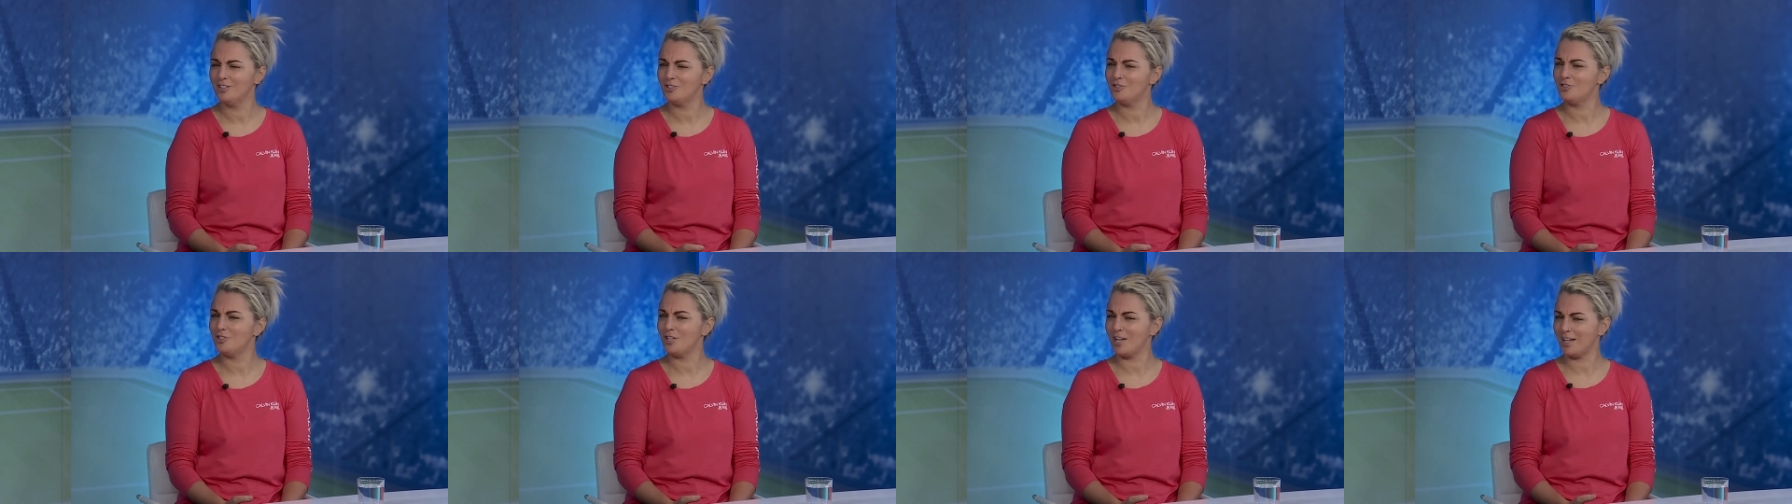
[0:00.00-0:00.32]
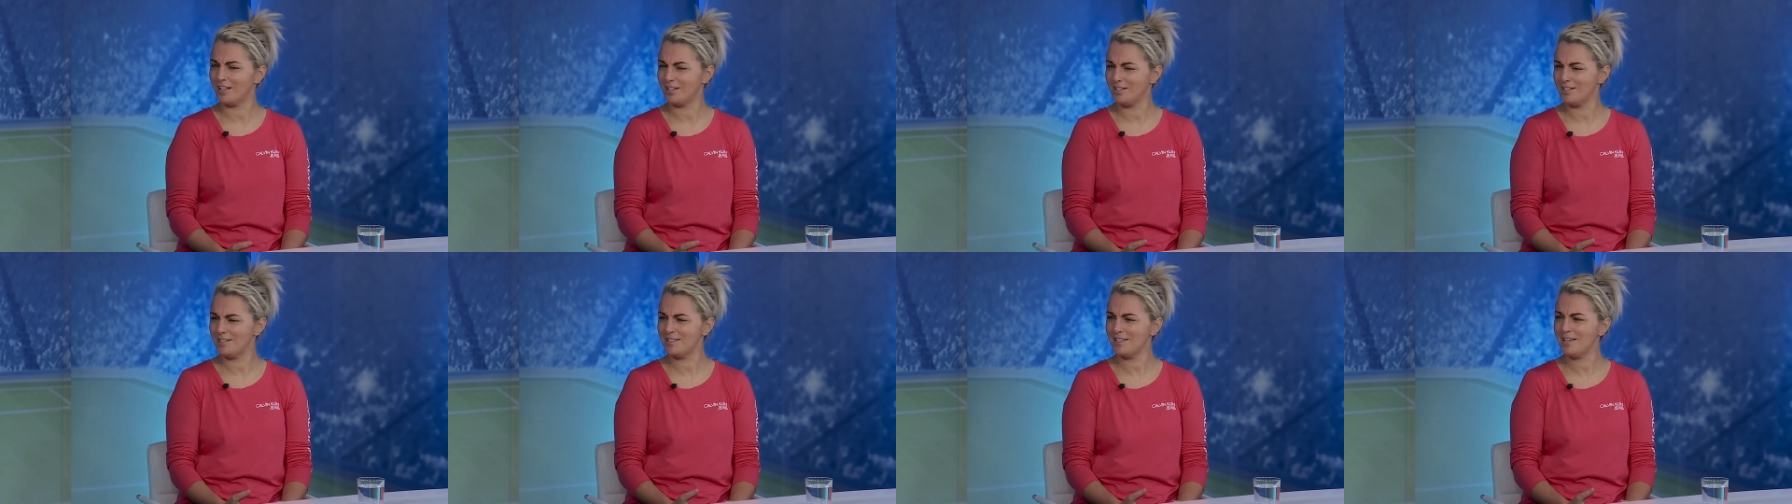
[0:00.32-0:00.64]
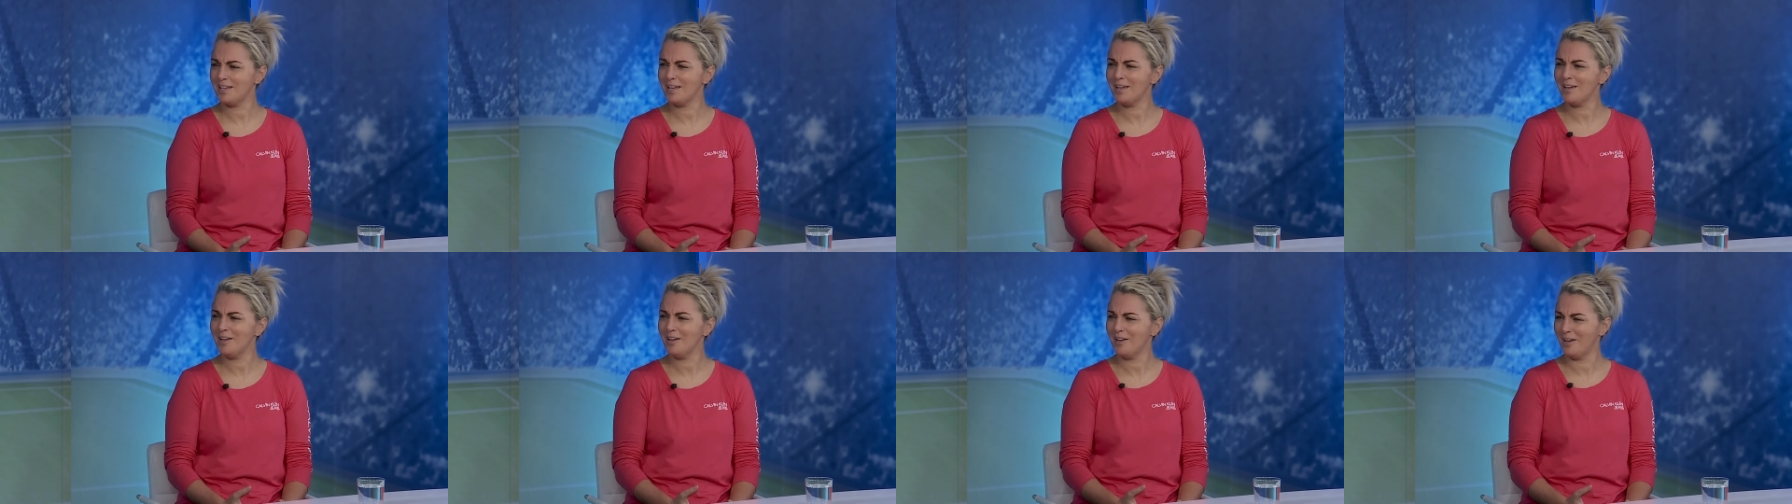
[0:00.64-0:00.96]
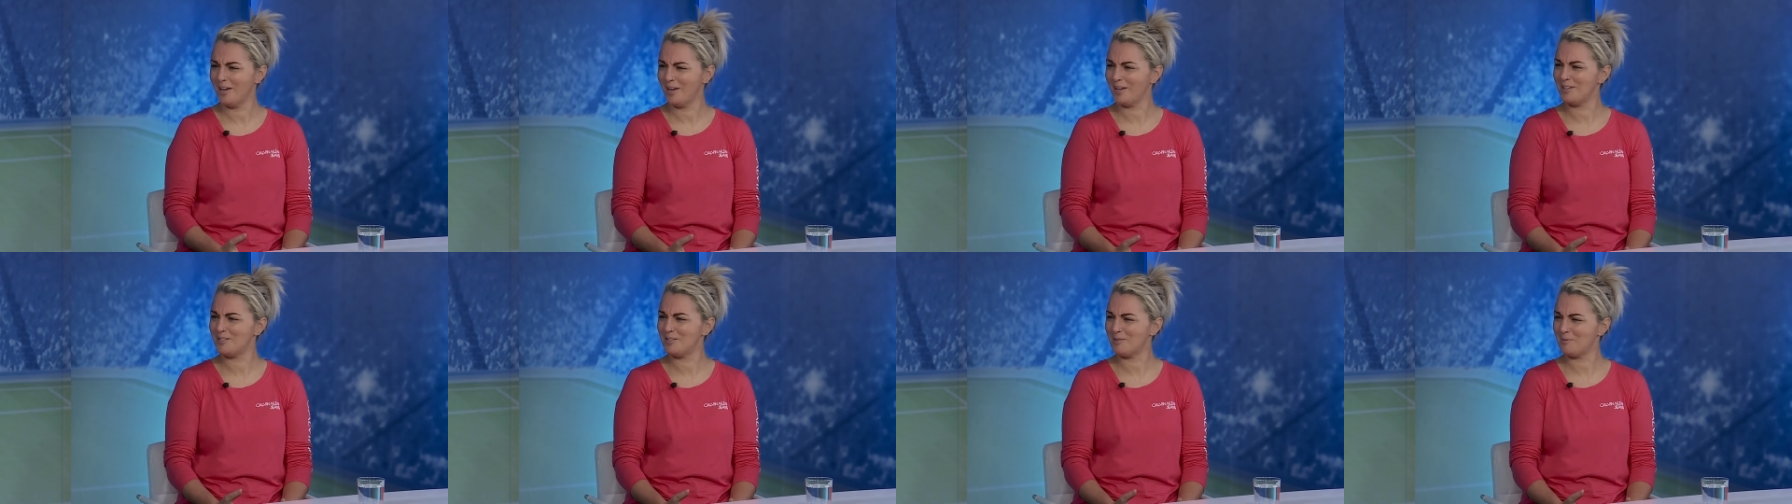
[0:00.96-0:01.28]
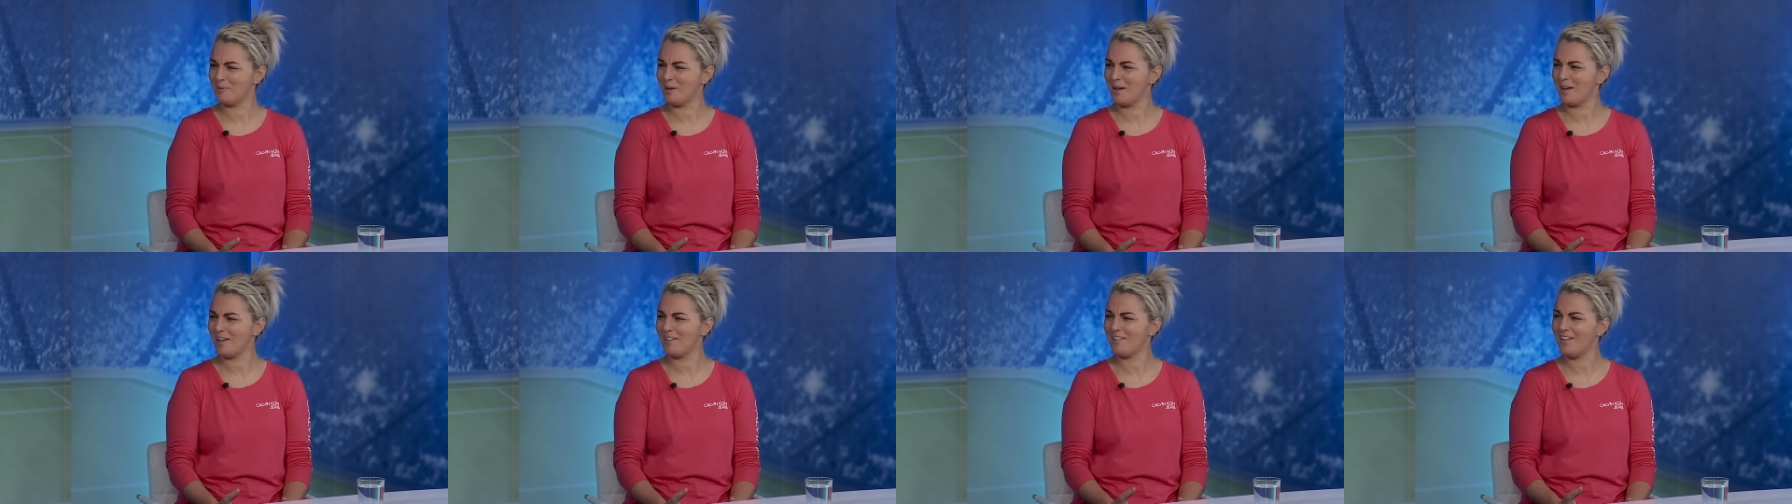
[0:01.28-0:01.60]
jealousy, as
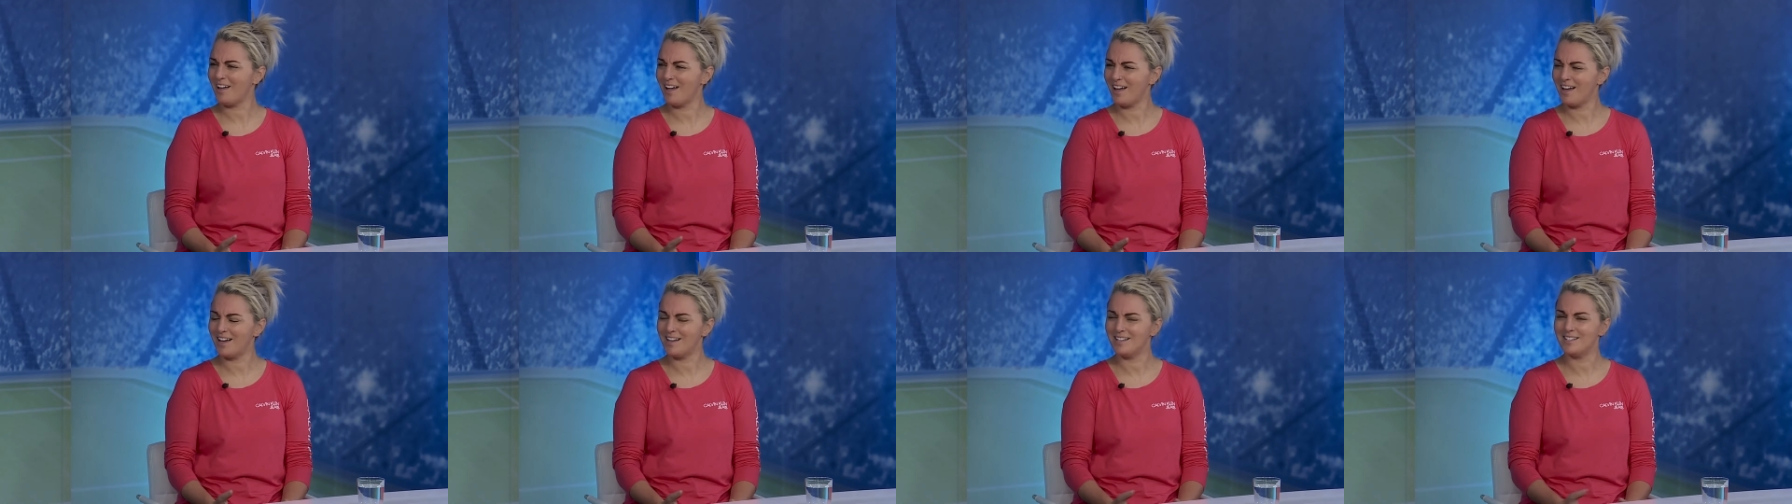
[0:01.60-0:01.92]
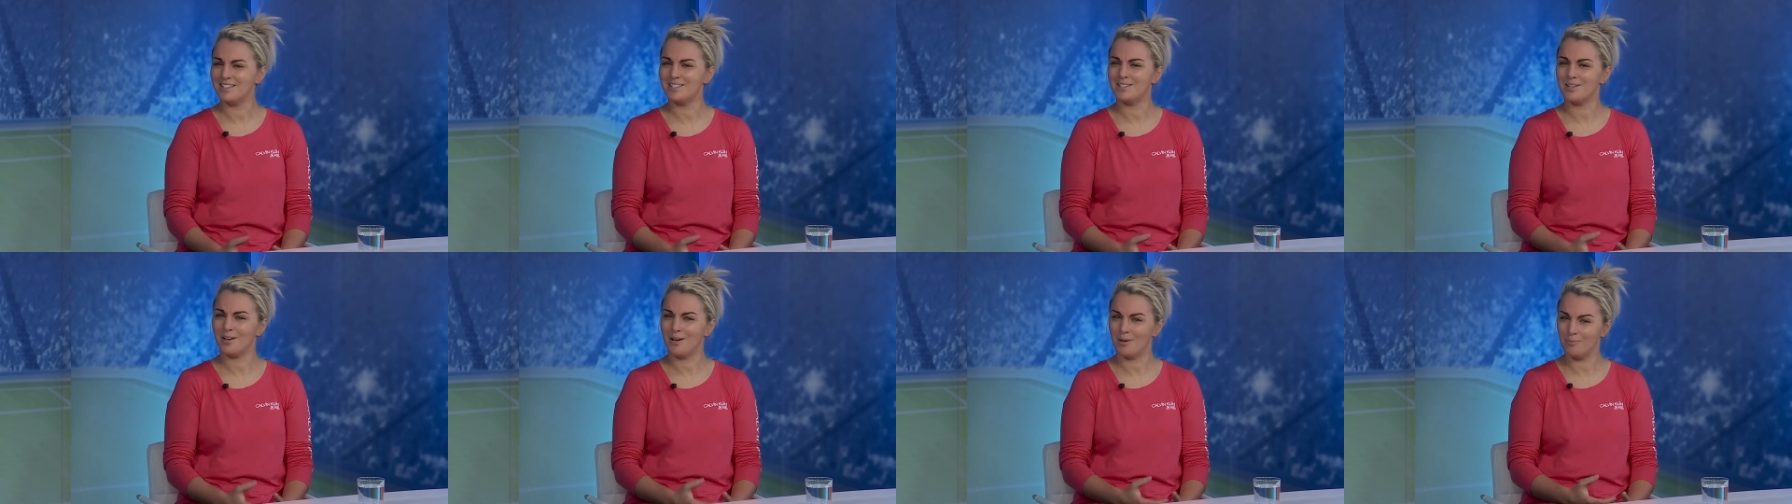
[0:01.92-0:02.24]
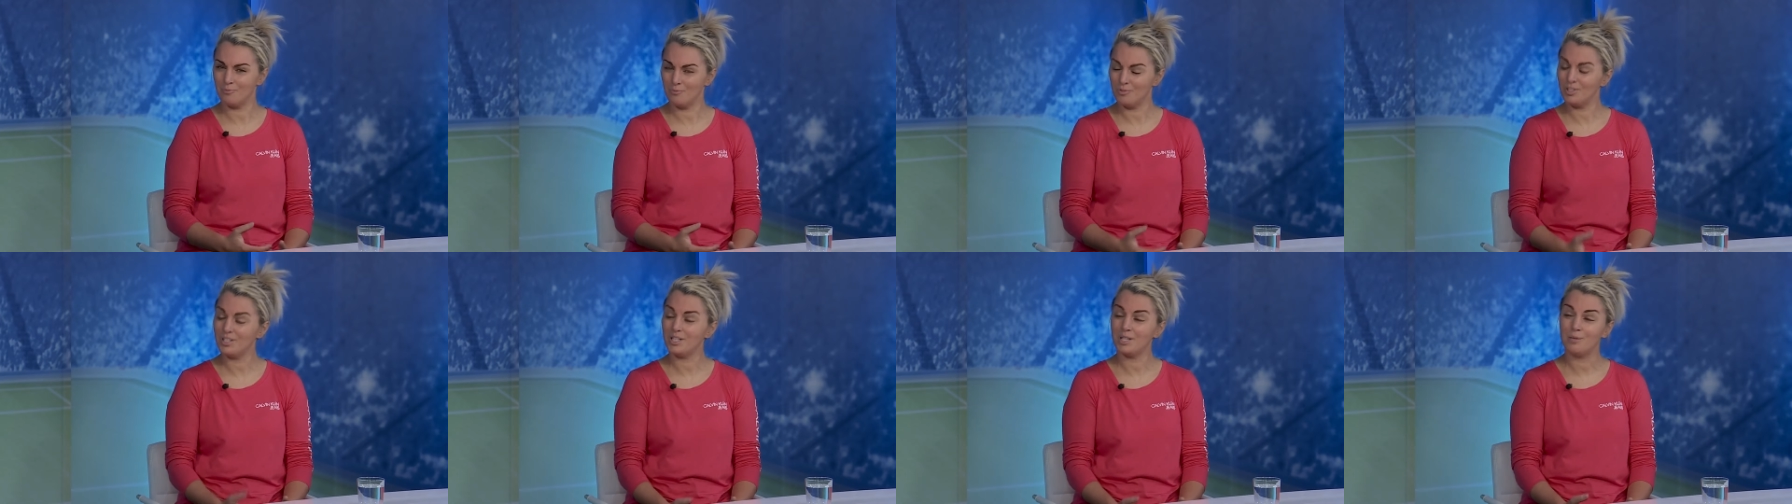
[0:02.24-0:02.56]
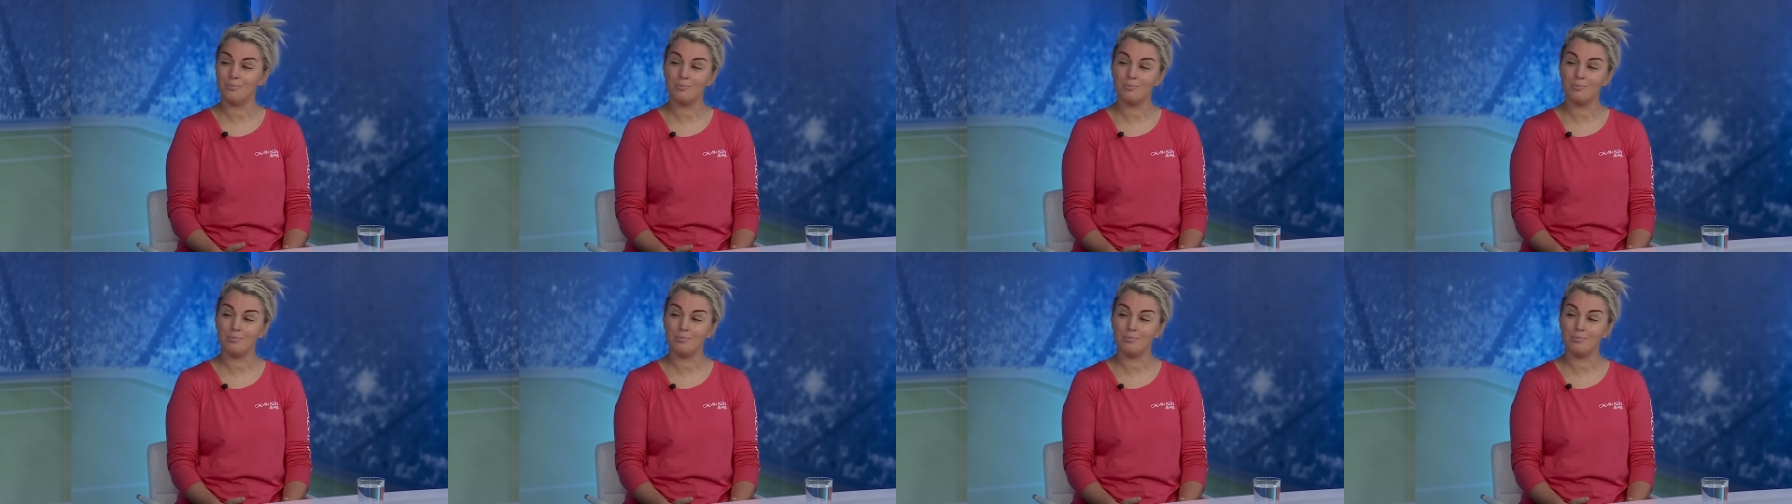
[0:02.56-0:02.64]
well as I'm really